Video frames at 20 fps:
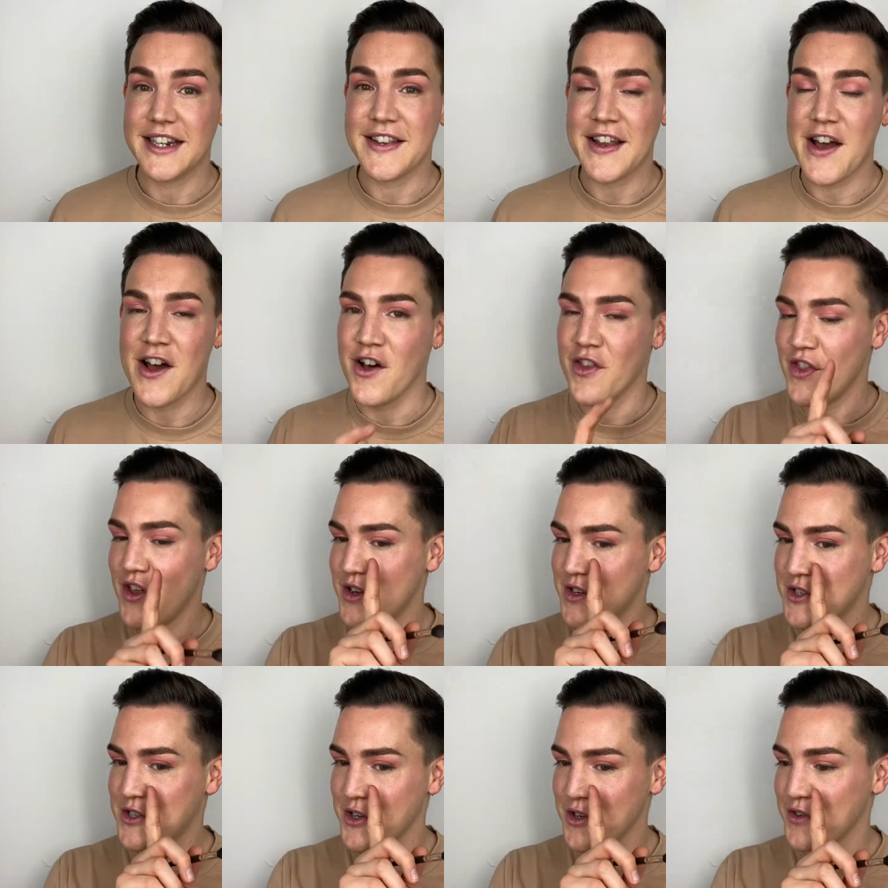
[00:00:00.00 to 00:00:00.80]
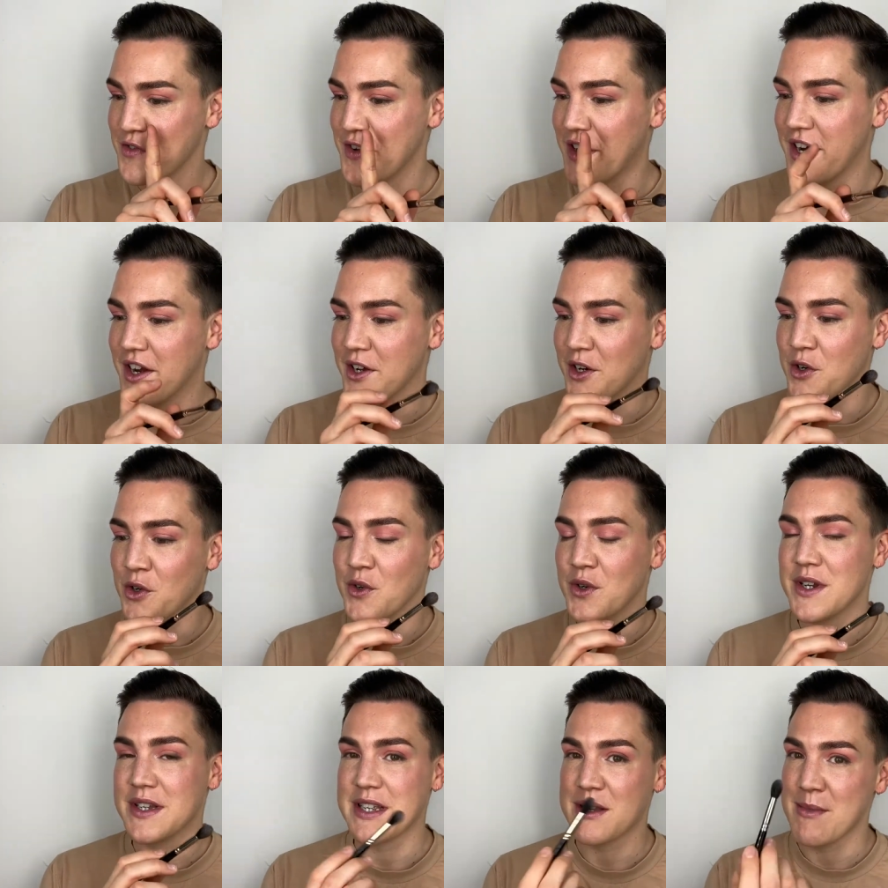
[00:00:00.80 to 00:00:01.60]
that on those sort of inner
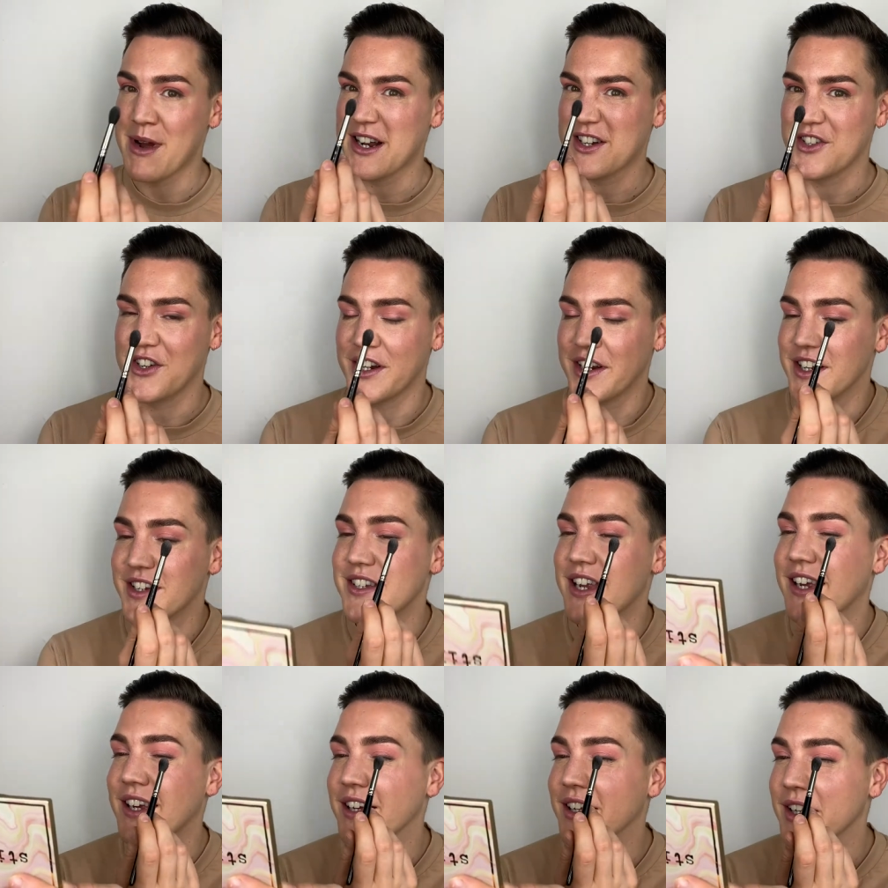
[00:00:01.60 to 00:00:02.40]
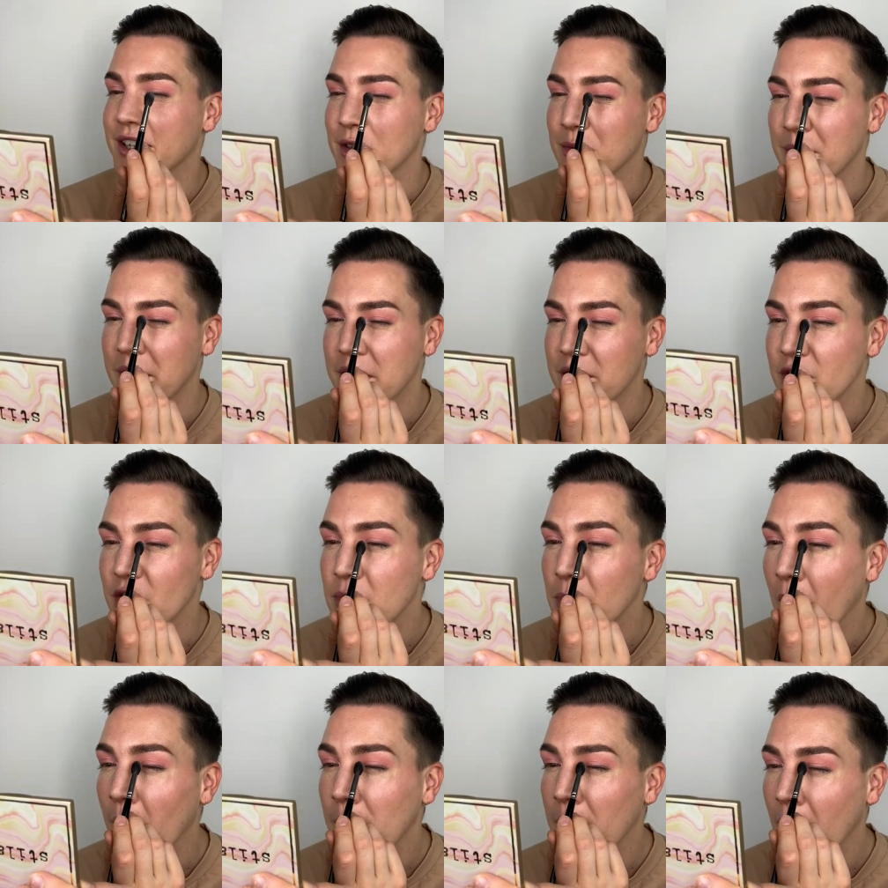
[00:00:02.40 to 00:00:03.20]
corners, I'm actually gonna take a little bit and just
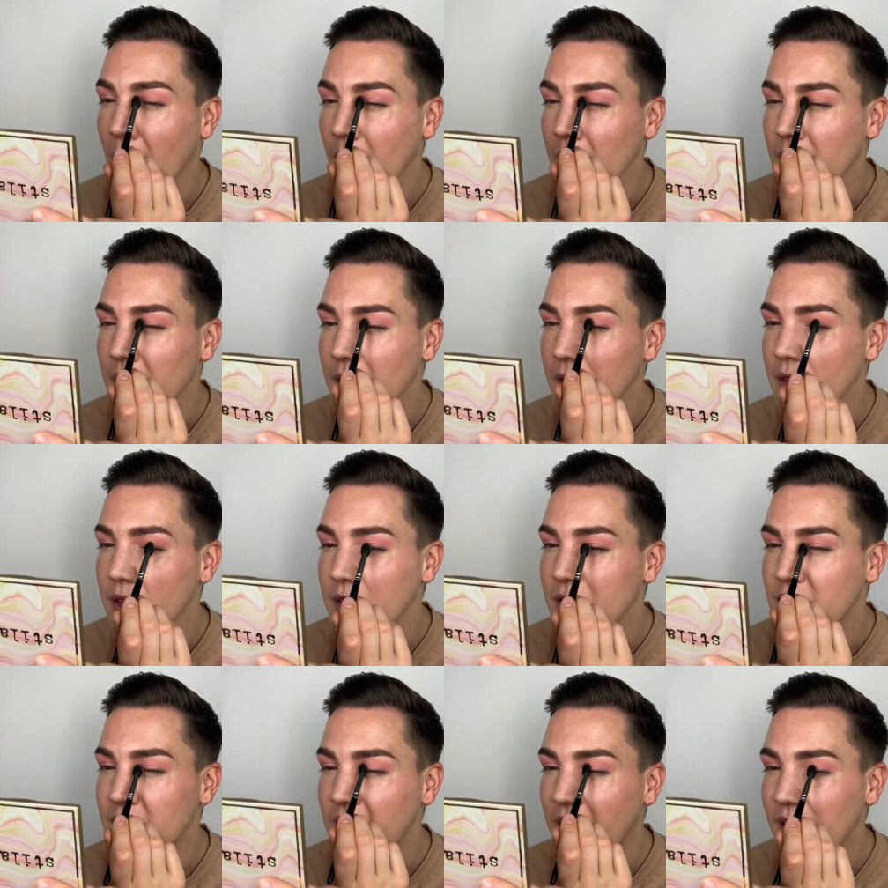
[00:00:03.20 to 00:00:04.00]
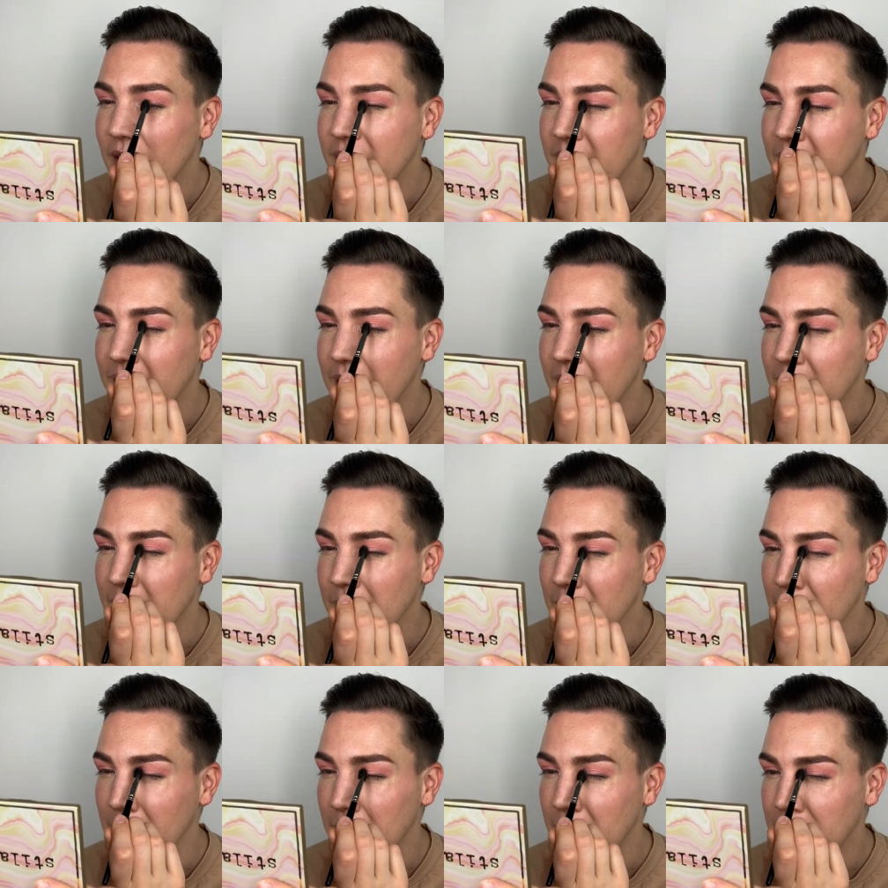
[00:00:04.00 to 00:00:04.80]
pop it on the very inner
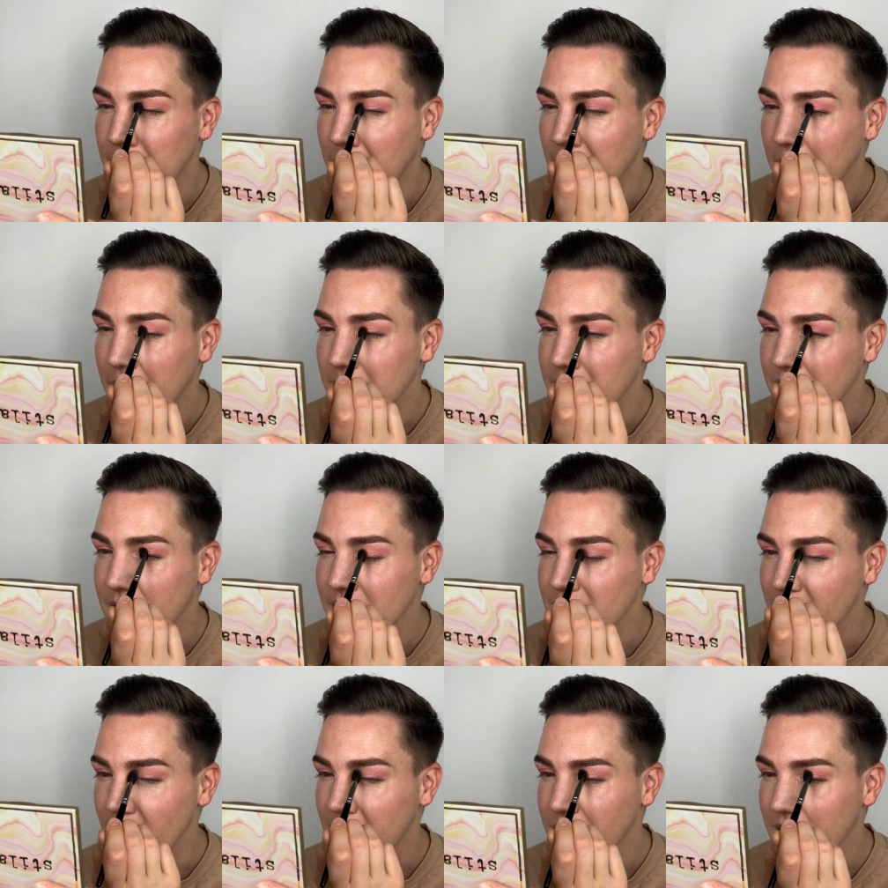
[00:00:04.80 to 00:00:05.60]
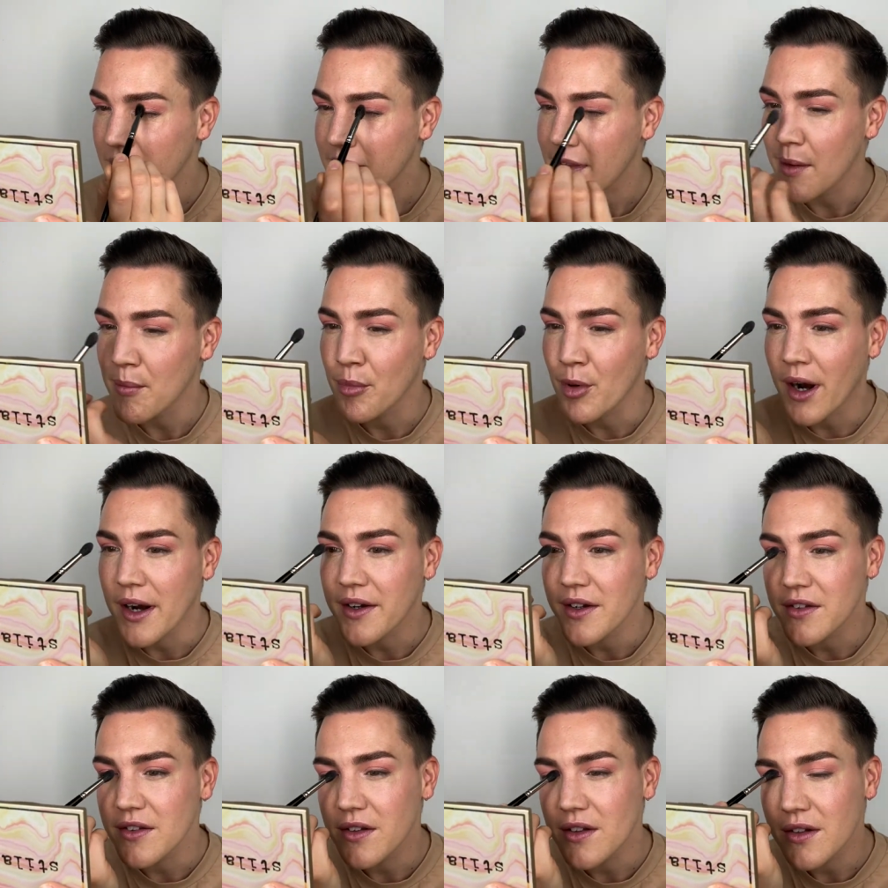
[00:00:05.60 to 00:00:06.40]
lid here, just because I think that
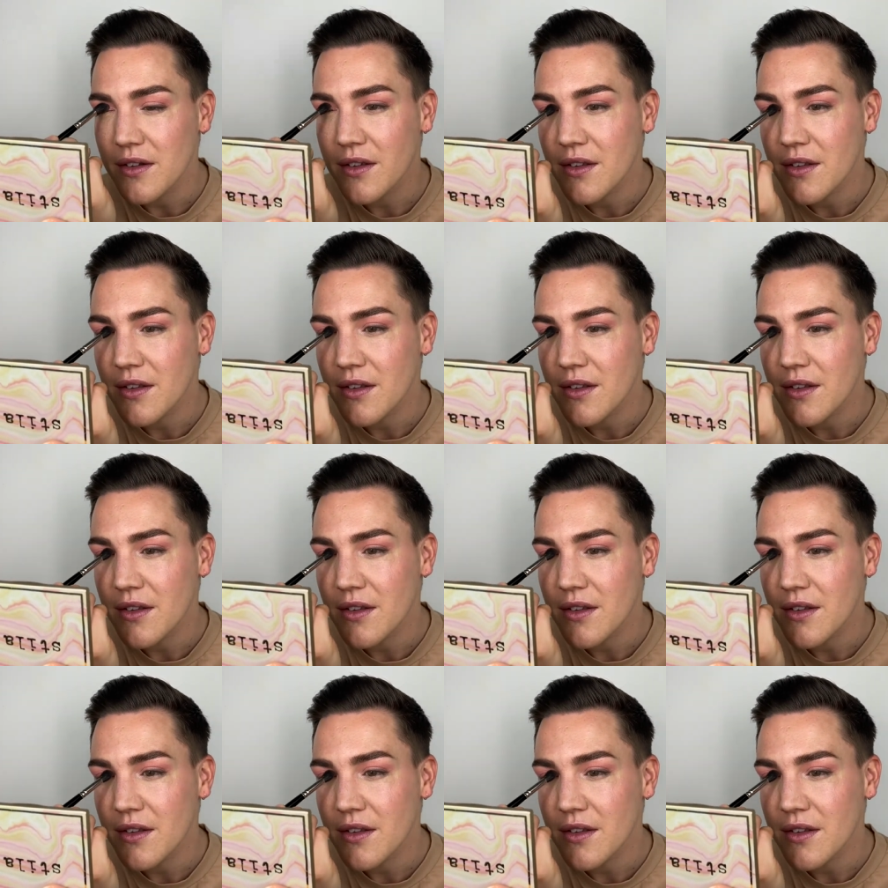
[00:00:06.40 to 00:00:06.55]
brightness looked